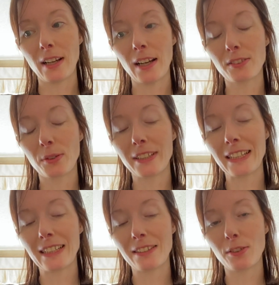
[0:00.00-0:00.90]
So I
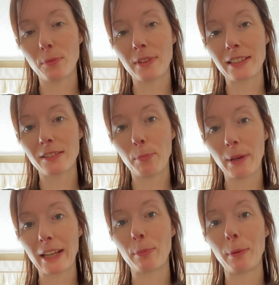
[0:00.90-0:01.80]
needed something to
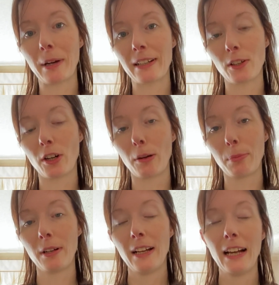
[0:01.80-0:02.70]
pick me back up.
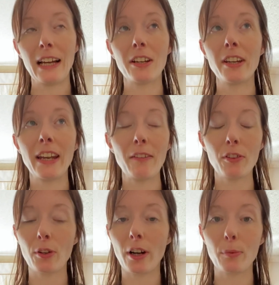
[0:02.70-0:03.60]
And I never
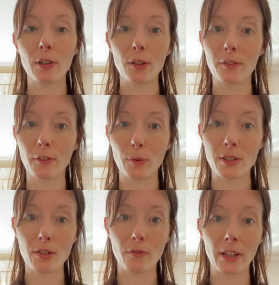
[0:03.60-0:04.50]
thought I would look
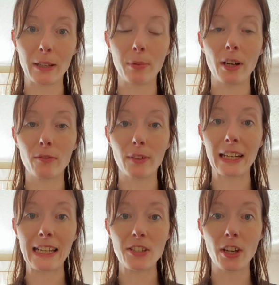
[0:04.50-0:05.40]
forward to running, but I
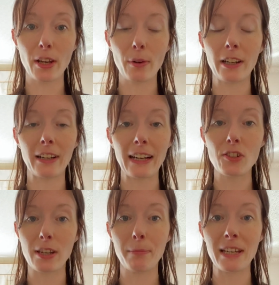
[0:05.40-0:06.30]
really do. And I
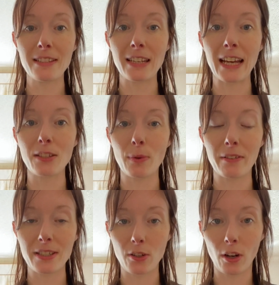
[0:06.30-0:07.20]
actually miss days where
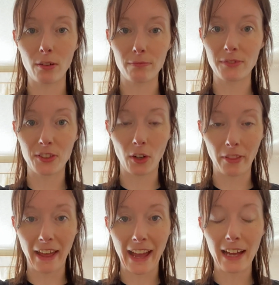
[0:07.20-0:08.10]
it's not
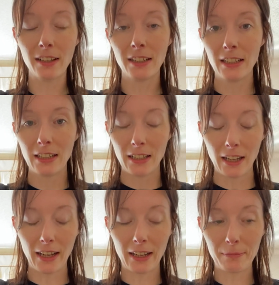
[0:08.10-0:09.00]
there.
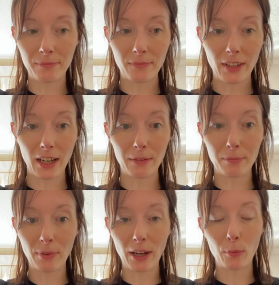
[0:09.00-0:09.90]

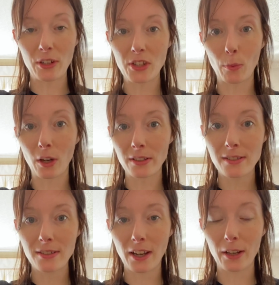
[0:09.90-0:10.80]
I wish it was.
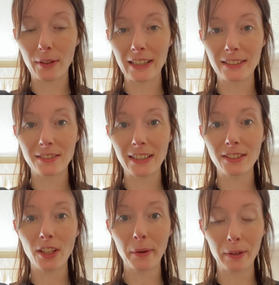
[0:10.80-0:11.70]
So
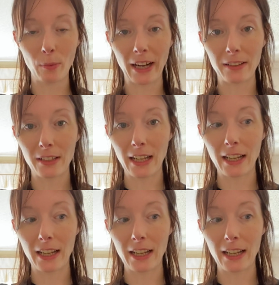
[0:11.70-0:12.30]
it's going well.